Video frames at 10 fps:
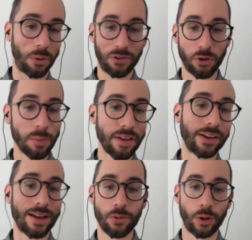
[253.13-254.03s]
So I'm telling
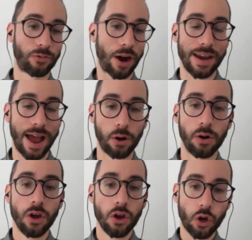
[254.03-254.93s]
everyone right now,
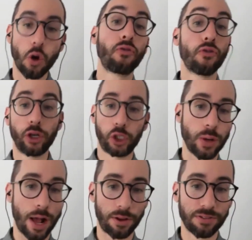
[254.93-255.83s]
go for the June
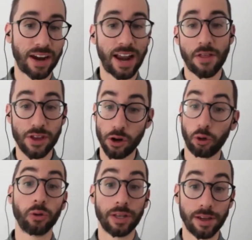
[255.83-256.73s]
LSAT at the
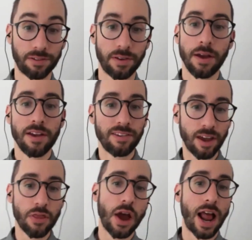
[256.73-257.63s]
earliest. Set
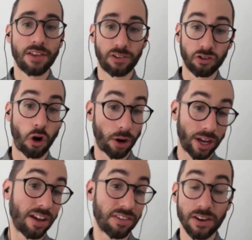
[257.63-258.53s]
that as a target
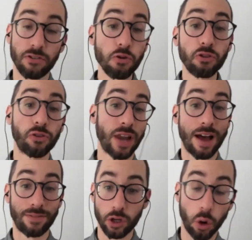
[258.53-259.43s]
because it is useful to have a
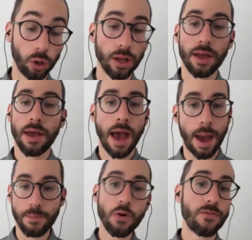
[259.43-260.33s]
goal and
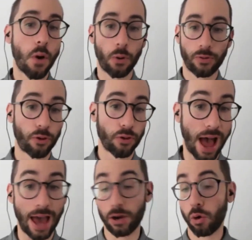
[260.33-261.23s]
move forward for that.
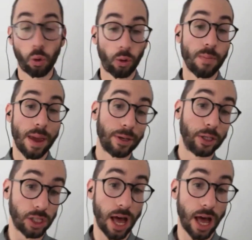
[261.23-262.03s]
Or maybe July.